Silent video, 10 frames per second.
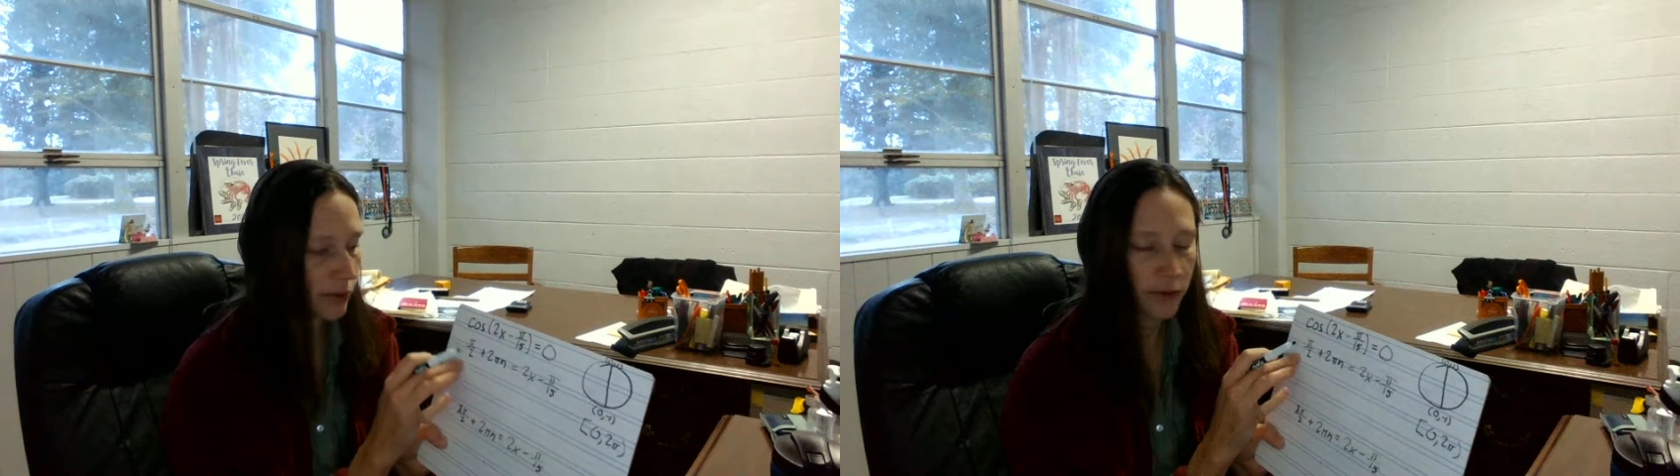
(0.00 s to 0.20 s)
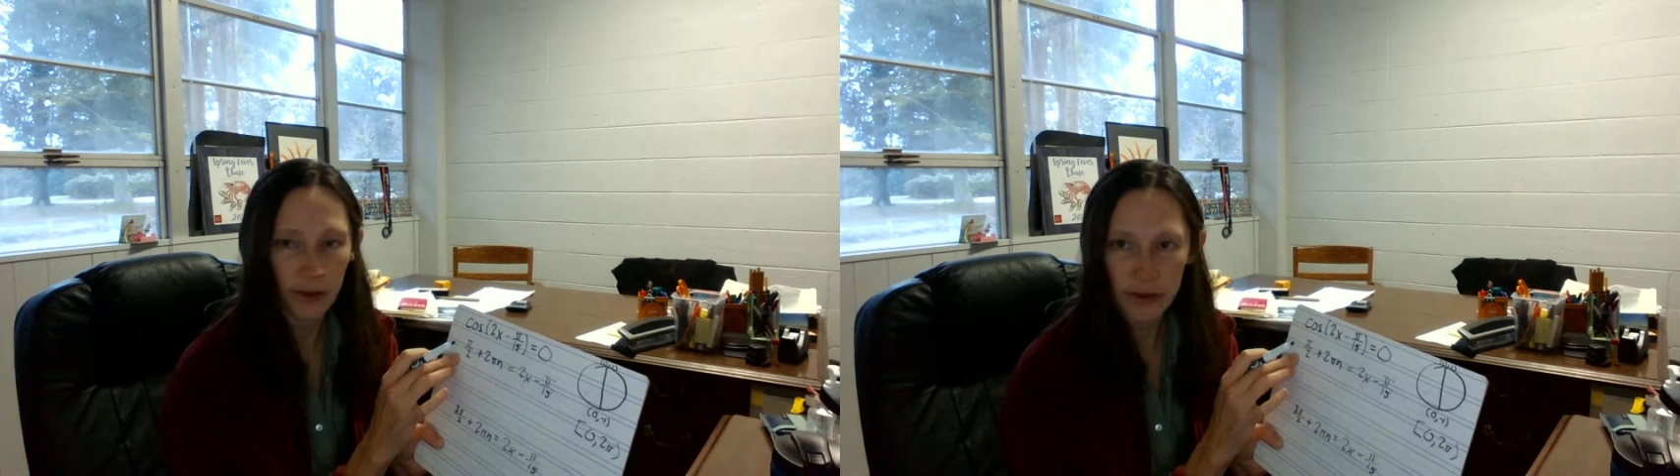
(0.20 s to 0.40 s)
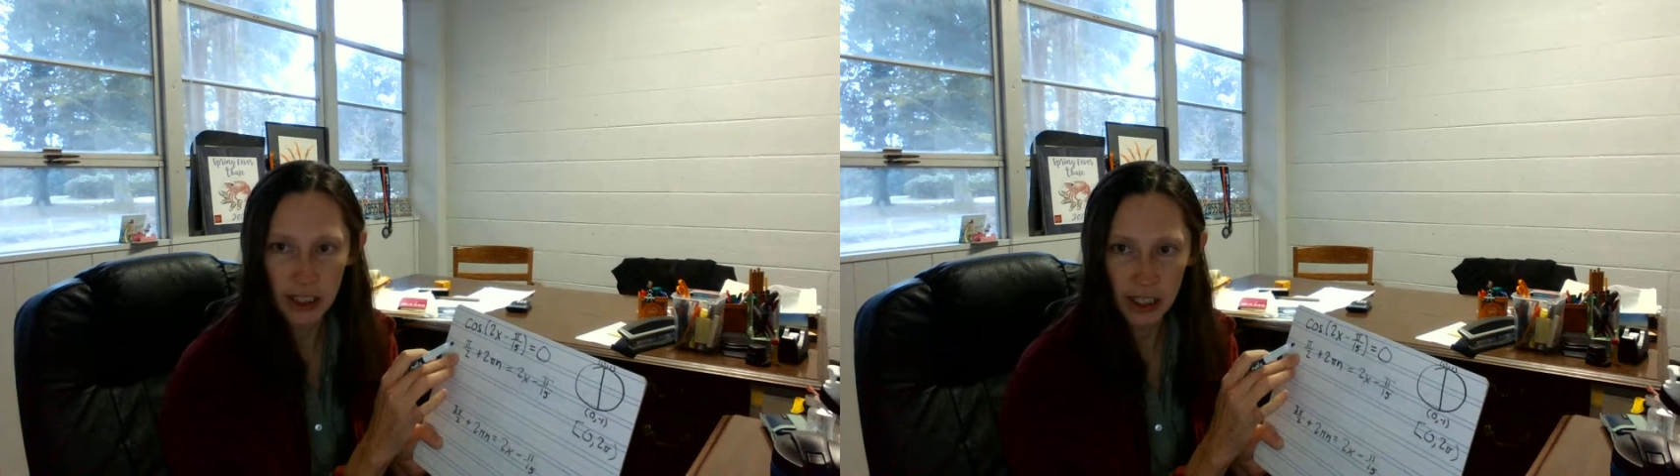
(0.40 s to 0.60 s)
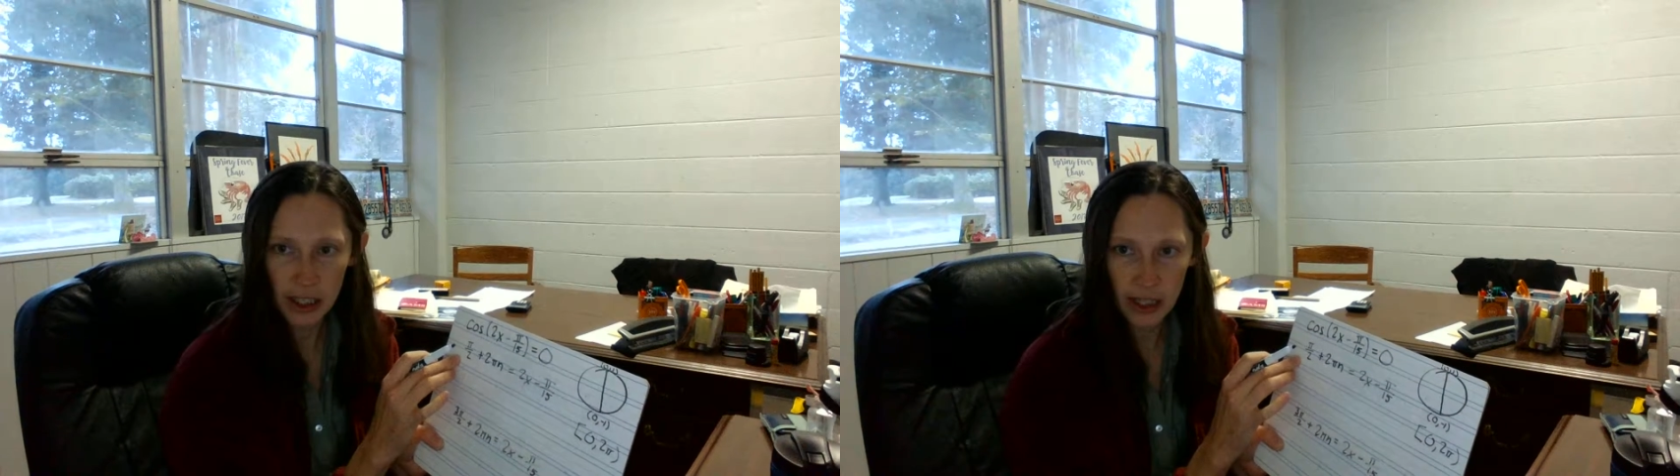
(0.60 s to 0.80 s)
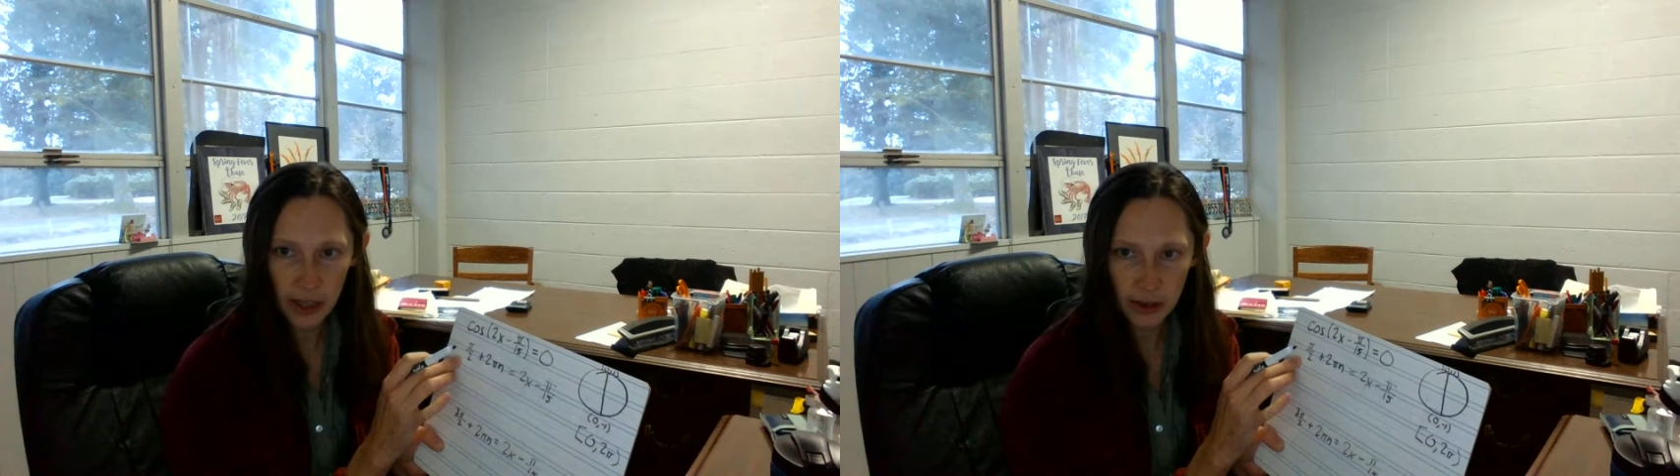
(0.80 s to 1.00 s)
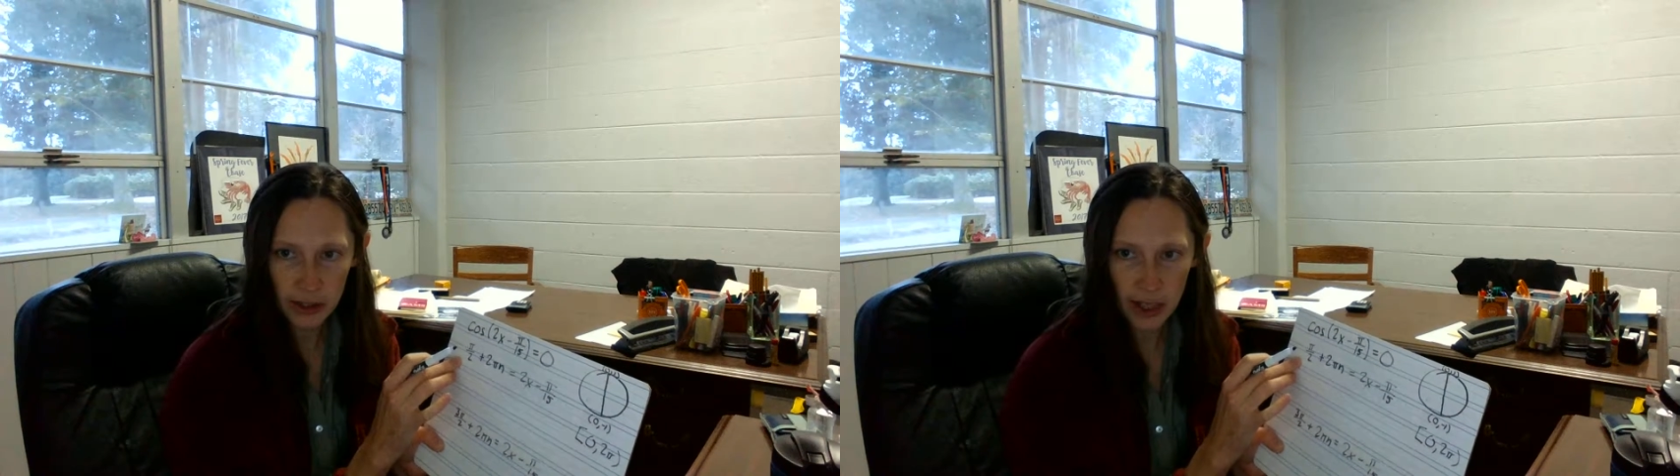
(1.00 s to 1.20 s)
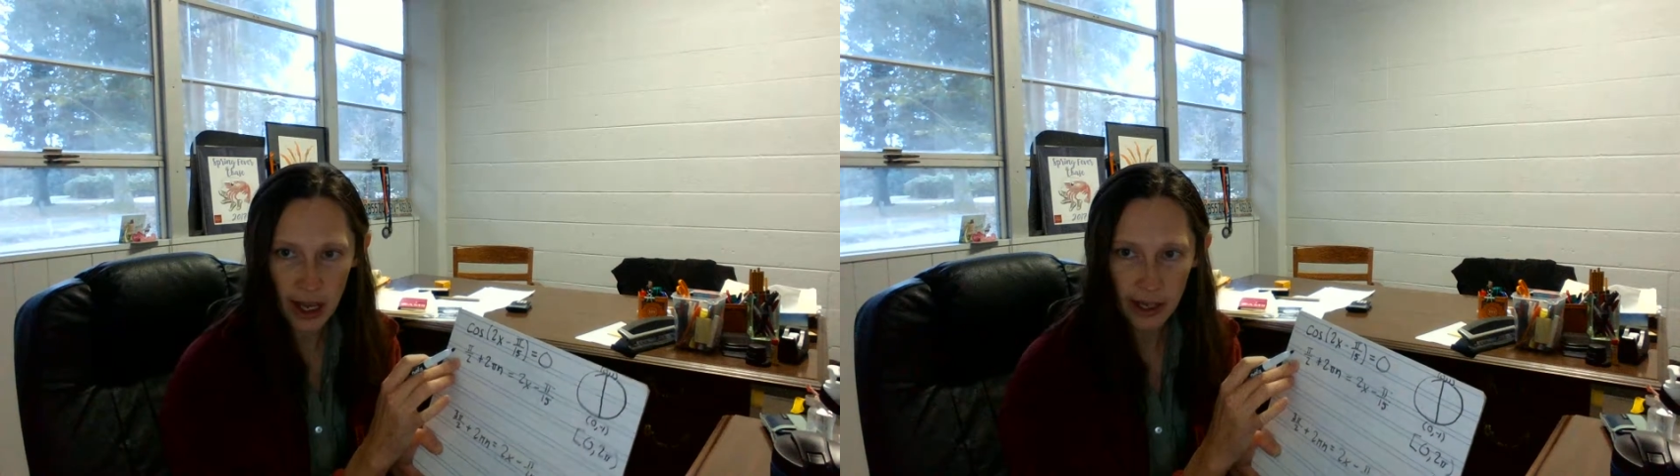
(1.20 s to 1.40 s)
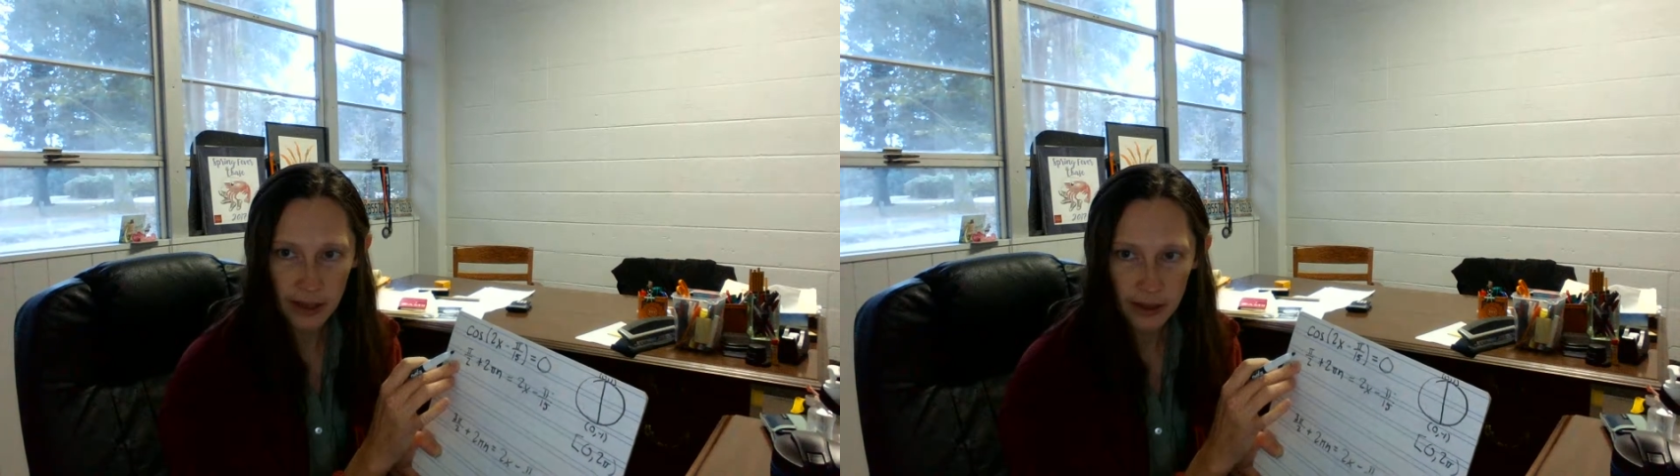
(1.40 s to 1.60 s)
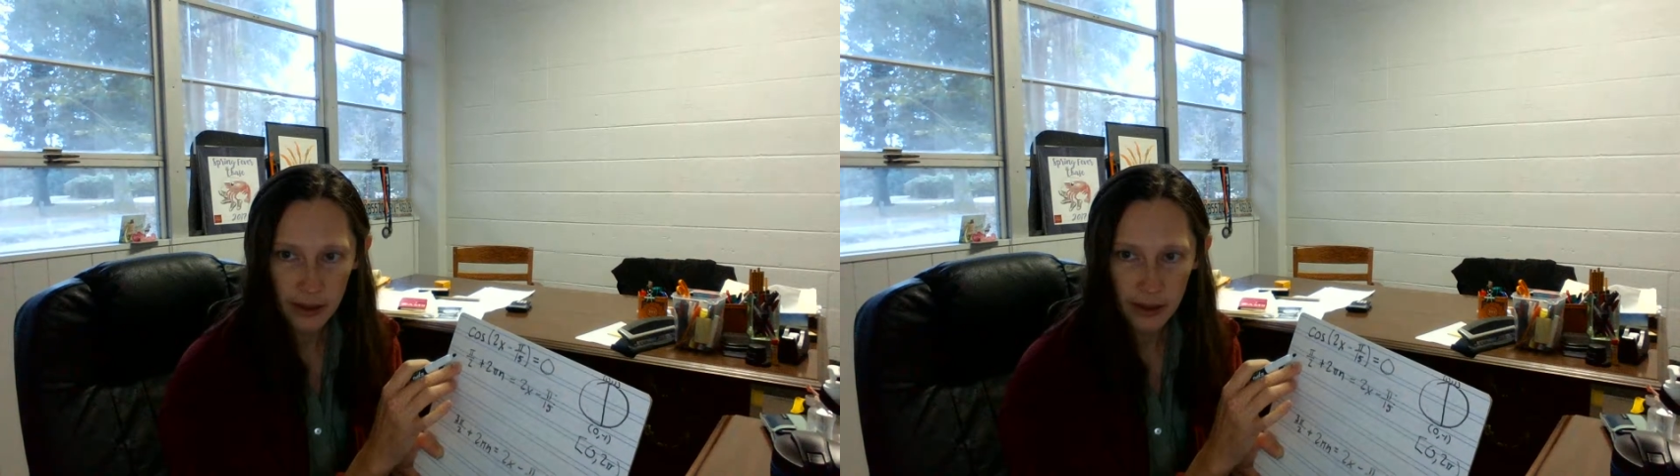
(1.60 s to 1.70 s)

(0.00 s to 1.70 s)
15 to the other side.